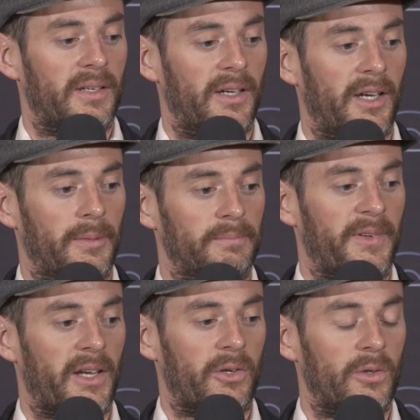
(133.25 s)

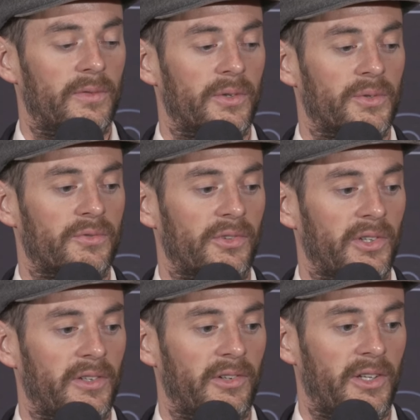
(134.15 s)
Vancouver is
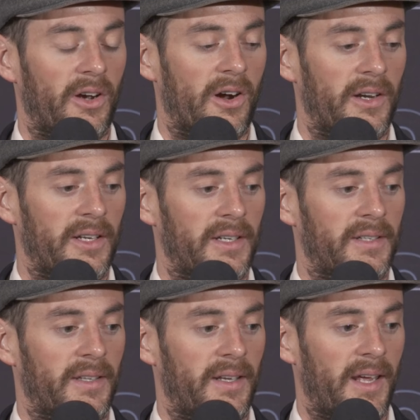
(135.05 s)
really, really hard to get
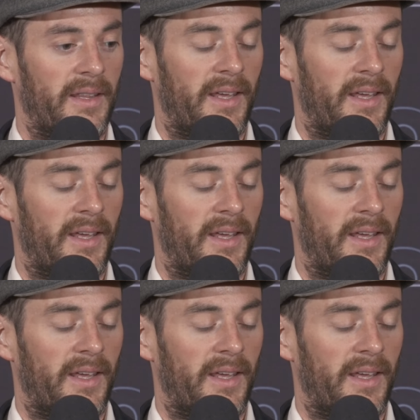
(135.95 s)
to the net.